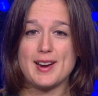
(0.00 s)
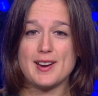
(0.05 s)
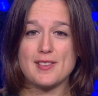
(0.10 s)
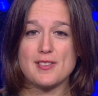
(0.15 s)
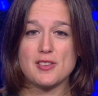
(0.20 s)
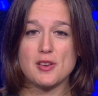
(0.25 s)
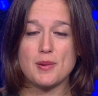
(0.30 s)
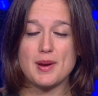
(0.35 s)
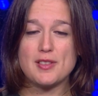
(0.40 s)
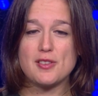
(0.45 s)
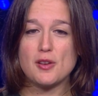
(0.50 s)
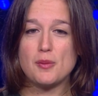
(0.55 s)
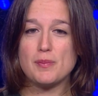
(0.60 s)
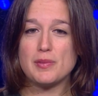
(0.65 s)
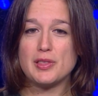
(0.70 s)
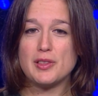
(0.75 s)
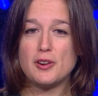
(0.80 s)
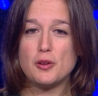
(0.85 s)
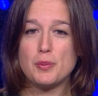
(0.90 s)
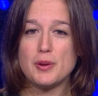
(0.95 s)
at it. So it's a
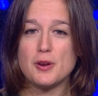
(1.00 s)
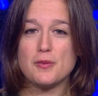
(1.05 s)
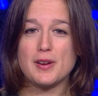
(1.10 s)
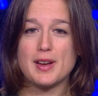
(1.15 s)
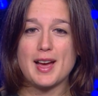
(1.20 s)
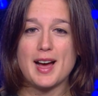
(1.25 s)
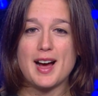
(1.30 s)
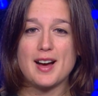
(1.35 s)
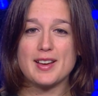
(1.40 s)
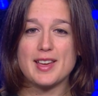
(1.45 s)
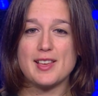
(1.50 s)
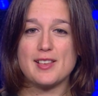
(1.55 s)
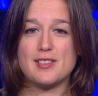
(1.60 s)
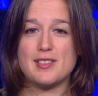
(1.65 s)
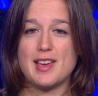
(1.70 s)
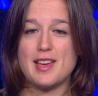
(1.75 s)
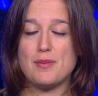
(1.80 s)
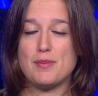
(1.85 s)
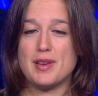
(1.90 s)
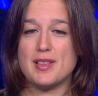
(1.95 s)
little bit of a cocky
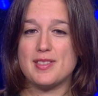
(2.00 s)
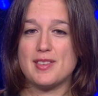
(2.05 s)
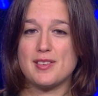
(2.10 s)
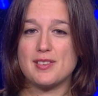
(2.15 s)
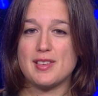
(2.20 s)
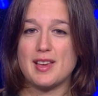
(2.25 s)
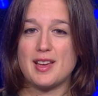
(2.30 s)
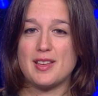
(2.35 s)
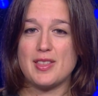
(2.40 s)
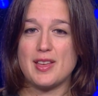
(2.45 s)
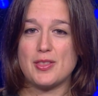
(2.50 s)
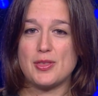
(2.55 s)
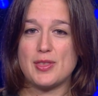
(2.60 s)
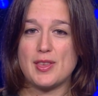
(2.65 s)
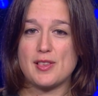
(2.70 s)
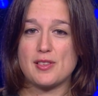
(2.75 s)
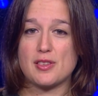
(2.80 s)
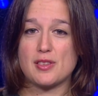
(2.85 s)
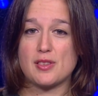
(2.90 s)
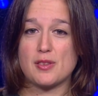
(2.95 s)
statement to say that
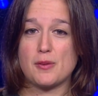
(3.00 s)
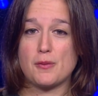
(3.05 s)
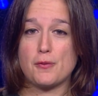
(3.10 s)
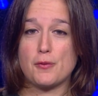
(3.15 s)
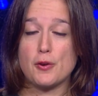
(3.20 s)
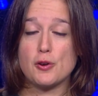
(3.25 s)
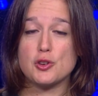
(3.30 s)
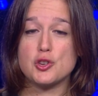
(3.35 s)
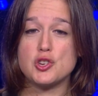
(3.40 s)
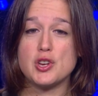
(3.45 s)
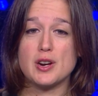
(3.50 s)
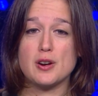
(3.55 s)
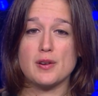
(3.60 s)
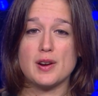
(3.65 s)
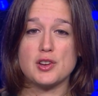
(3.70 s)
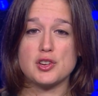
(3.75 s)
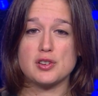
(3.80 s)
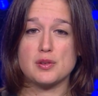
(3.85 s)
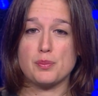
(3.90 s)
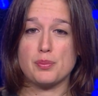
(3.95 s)
this
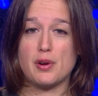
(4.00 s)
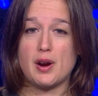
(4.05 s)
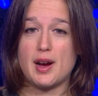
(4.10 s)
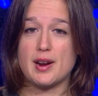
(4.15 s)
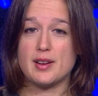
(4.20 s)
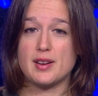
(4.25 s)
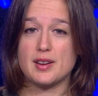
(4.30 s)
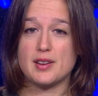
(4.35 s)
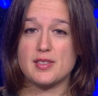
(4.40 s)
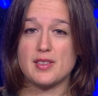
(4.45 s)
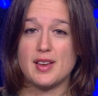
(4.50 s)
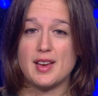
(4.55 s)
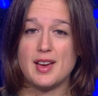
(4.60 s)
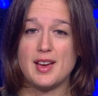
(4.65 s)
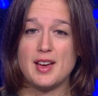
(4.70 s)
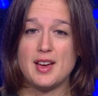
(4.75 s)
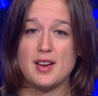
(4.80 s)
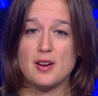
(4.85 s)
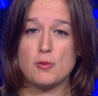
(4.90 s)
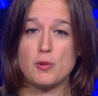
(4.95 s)
first-generation product
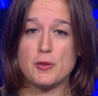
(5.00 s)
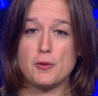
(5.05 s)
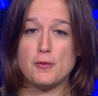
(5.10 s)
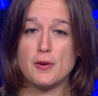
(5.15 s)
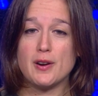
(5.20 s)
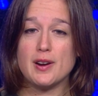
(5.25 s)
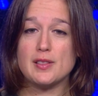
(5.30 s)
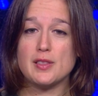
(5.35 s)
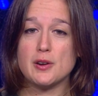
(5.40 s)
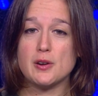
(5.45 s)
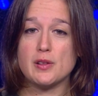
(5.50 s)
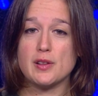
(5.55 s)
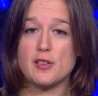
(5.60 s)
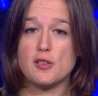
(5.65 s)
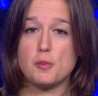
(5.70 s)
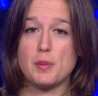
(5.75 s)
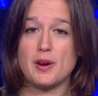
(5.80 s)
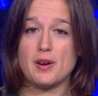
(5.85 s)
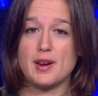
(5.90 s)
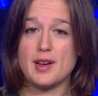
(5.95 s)
with very little
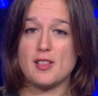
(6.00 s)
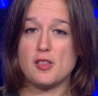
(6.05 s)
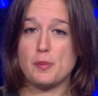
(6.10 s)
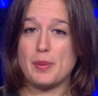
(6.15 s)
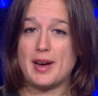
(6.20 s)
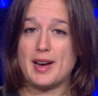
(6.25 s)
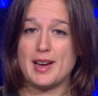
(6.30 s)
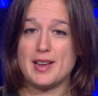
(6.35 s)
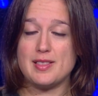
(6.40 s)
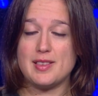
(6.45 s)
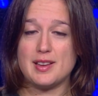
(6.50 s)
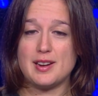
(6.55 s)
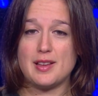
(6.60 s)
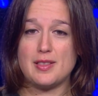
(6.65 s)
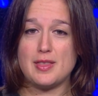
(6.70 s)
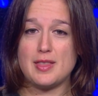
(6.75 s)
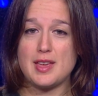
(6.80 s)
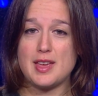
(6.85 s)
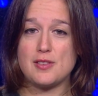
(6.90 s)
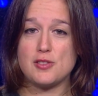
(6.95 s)
experience behind it
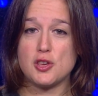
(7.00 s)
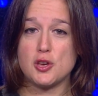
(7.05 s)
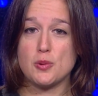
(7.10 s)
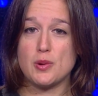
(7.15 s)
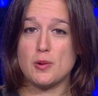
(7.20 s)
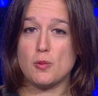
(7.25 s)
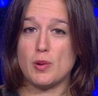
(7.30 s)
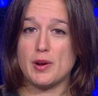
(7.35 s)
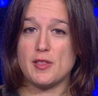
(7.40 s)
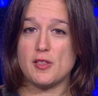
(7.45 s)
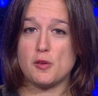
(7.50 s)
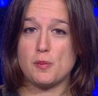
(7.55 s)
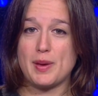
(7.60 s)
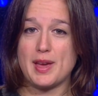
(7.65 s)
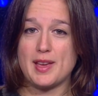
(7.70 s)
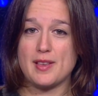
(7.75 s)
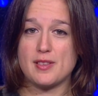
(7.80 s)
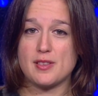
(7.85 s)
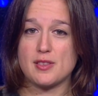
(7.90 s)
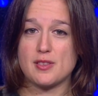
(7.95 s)
in the two-in-one
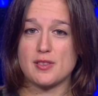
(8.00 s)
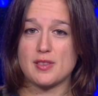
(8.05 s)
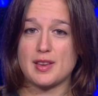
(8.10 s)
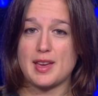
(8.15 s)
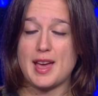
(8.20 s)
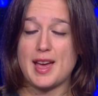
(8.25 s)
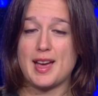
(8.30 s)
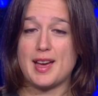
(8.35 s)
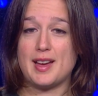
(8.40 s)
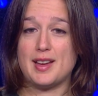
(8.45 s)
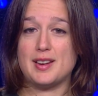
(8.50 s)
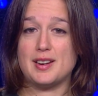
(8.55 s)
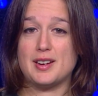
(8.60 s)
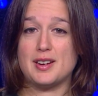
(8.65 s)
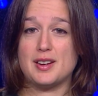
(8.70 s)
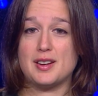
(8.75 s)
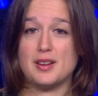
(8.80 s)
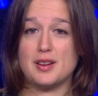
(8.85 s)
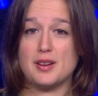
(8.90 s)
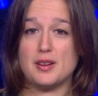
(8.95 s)
space
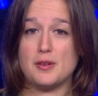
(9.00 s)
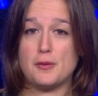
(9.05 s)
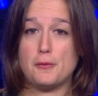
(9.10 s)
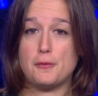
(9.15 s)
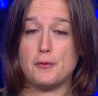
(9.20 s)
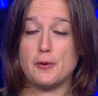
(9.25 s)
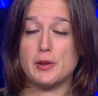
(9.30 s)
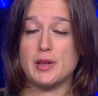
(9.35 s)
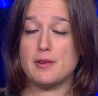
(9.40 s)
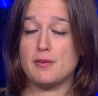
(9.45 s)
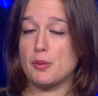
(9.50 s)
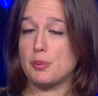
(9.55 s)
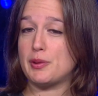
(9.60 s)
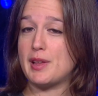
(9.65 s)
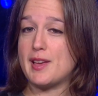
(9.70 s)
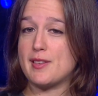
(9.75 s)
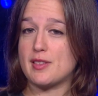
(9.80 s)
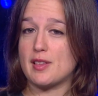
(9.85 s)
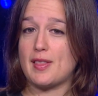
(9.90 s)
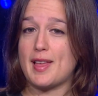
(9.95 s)
can fully
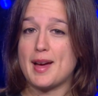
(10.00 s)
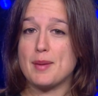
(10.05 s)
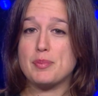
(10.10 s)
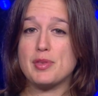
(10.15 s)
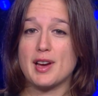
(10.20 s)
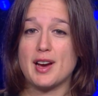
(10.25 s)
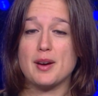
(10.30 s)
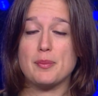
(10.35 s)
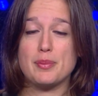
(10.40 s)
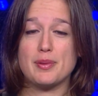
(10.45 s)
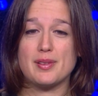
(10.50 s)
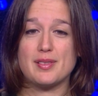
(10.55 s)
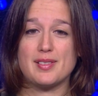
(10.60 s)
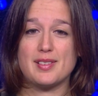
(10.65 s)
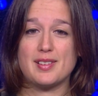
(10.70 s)
replace a laptop.